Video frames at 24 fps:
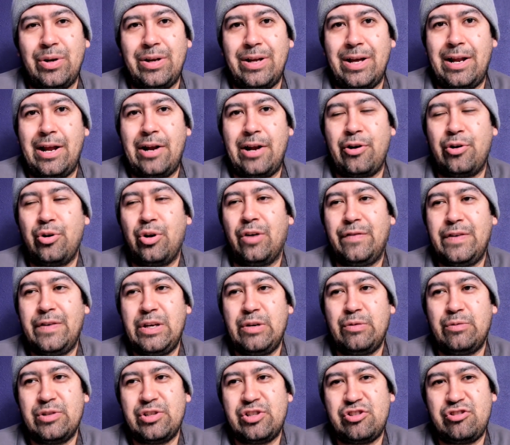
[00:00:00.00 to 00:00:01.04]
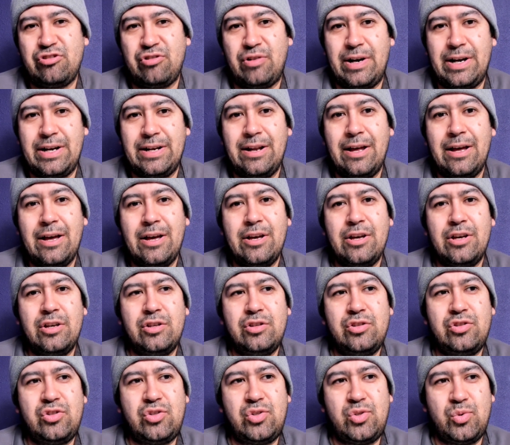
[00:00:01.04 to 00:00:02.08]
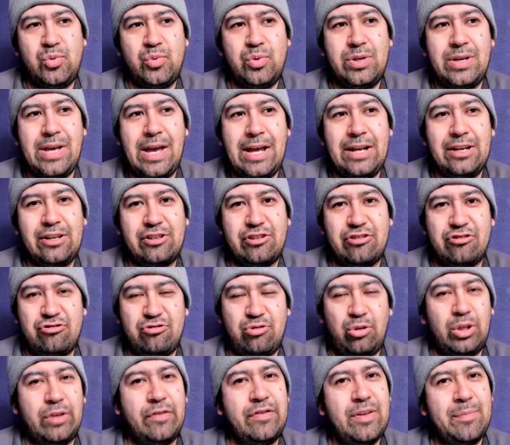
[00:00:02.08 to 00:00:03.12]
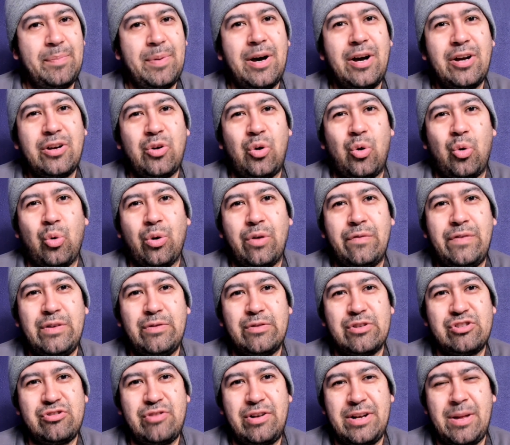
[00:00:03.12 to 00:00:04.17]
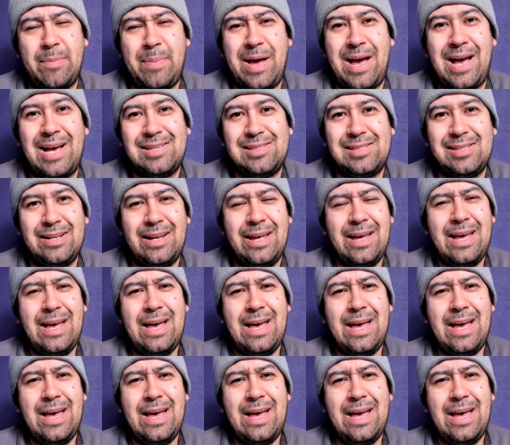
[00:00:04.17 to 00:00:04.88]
And I don't know if he was trying to gain control of the puck or if he was trying to pass it.